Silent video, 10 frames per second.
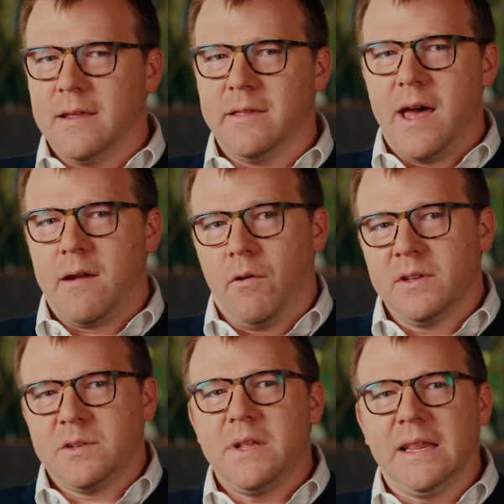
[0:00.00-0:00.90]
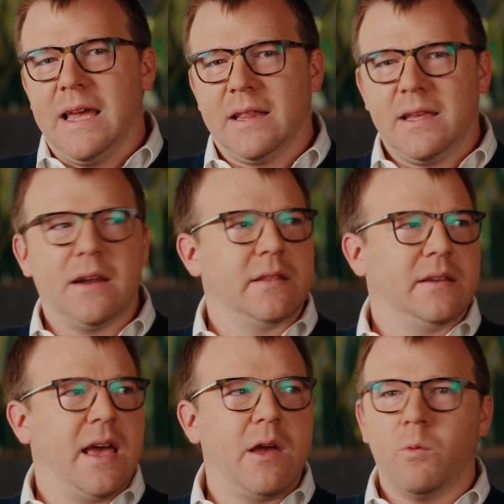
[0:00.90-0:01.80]
that ultimately, at the end of the
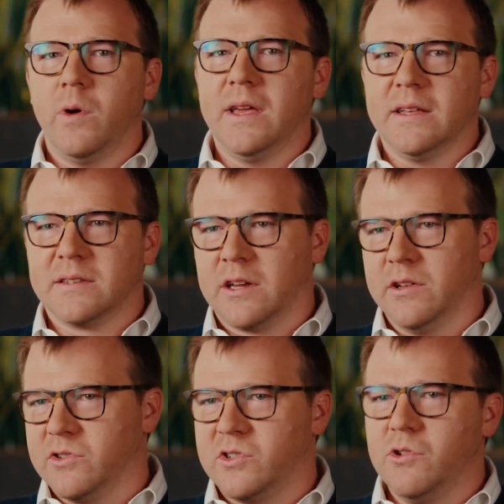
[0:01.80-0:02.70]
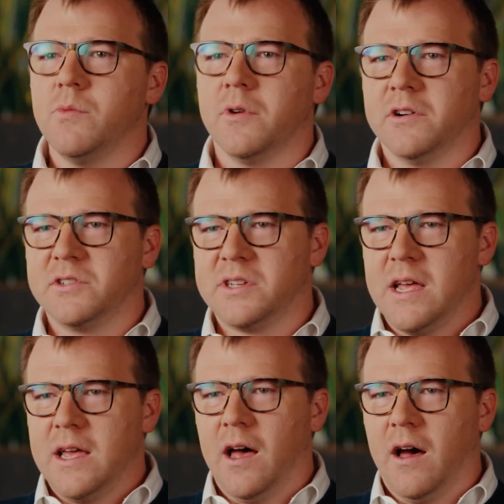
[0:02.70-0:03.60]
day, we as consumers
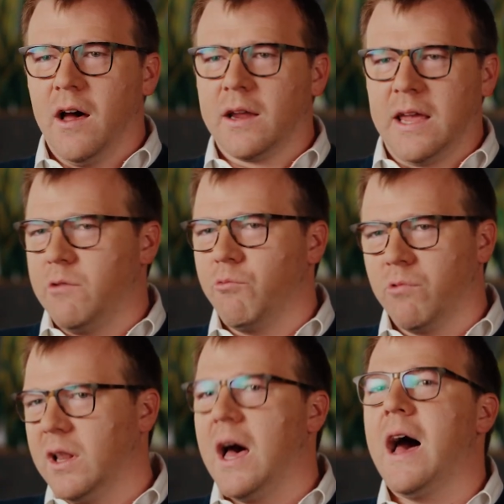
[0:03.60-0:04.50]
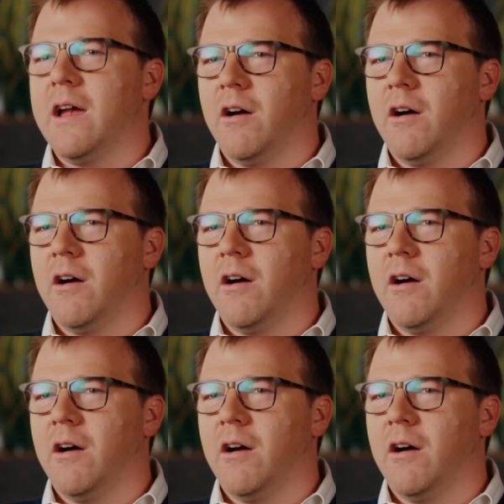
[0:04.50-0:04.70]
uh, can rely